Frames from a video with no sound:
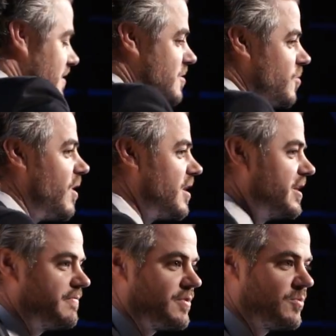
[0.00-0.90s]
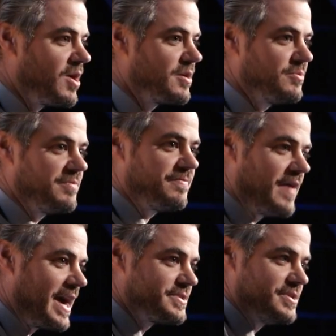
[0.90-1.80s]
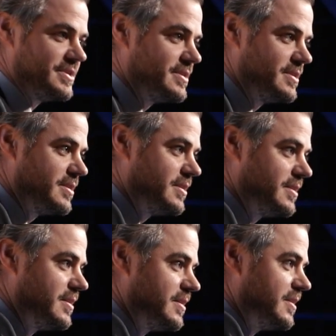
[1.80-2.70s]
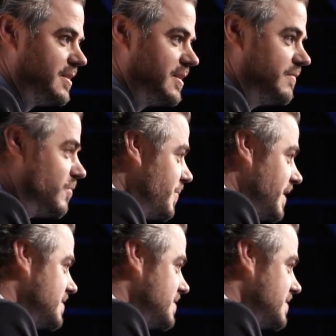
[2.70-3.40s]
the quantity of her water to a fraction of what we